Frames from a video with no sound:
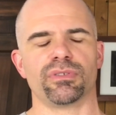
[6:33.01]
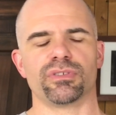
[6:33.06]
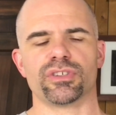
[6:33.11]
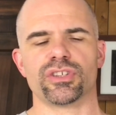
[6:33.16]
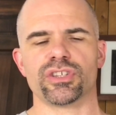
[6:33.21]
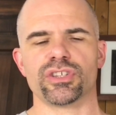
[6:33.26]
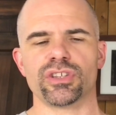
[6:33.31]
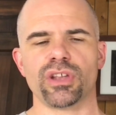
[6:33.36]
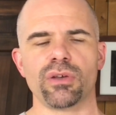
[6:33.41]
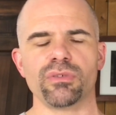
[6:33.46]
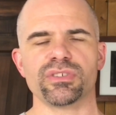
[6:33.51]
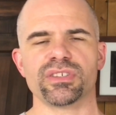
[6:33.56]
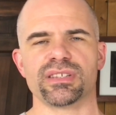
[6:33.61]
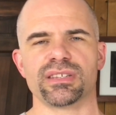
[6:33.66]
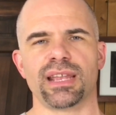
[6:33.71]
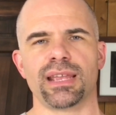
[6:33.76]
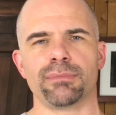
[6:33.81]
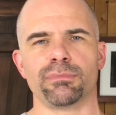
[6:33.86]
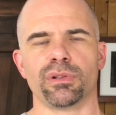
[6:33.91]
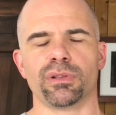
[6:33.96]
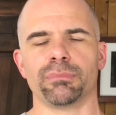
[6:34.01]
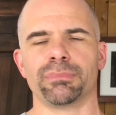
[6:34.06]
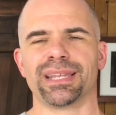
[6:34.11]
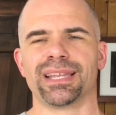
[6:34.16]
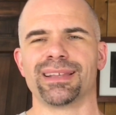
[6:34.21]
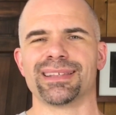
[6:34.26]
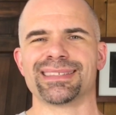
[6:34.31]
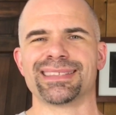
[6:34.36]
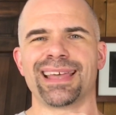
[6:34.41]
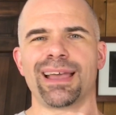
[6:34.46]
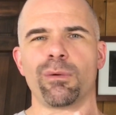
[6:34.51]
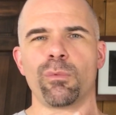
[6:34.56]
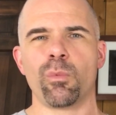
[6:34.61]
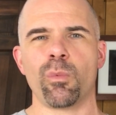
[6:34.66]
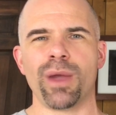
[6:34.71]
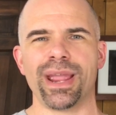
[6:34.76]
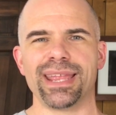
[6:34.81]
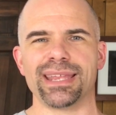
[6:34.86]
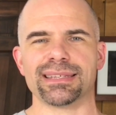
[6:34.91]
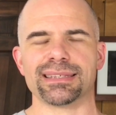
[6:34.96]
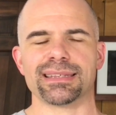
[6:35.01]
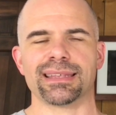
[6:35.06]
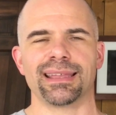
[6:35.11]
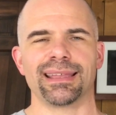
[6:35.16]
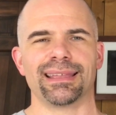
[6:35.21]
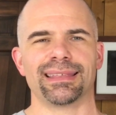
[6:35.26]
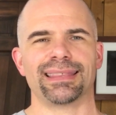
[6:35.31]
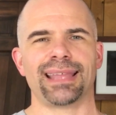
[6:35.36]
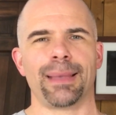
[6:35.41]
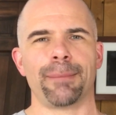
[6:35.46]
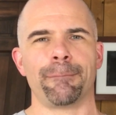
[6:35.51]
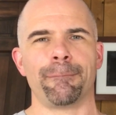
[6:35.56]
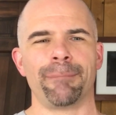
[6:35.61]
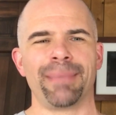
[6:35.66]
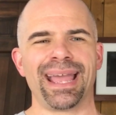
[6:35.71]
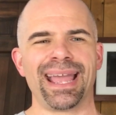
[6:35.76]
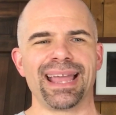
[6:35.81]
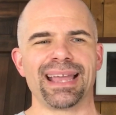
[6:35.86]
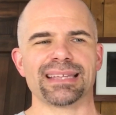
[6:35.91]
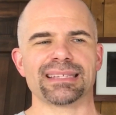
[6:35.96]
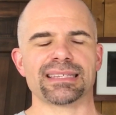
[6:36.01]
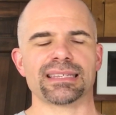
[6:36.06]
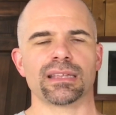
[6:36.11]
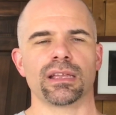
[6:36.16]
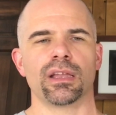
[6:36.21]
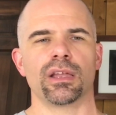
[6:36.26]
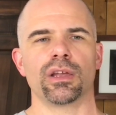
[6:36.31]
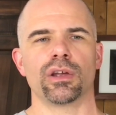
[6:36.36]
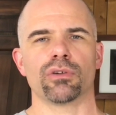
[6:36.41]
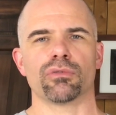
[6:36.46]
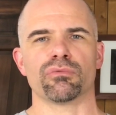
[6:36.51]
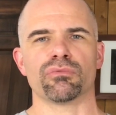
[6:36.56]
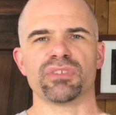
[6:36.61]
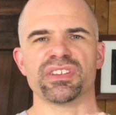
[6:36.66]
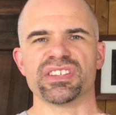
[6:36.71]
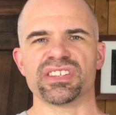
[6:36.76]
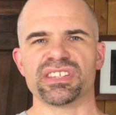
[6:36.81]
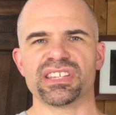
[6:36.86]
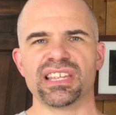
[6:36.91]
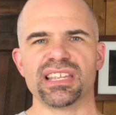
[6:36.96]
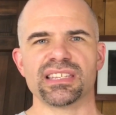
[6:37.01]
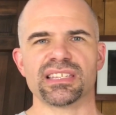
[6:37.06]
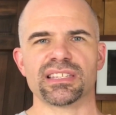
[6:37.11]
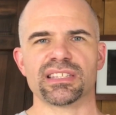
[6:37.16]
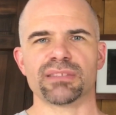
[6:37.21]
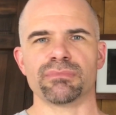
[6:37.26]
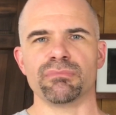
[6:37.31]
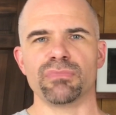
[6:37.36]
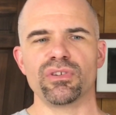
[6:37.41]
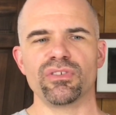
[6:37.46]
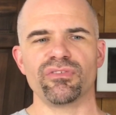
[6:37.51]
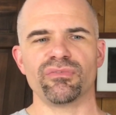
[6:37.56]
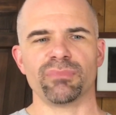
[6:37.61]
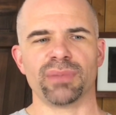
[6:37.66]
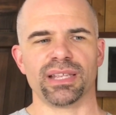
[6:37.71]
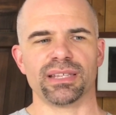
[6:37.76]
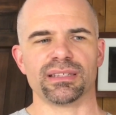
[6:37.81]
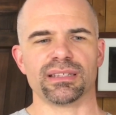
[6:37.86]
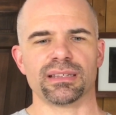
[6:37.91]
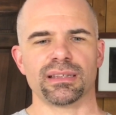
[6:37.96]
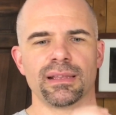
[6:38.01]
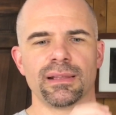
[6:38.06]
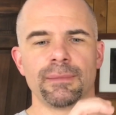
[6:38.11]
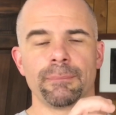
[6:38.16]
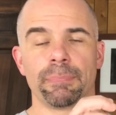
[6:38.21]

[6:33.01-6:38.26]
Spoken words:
They're so stable because that weight, that mass, resists movement,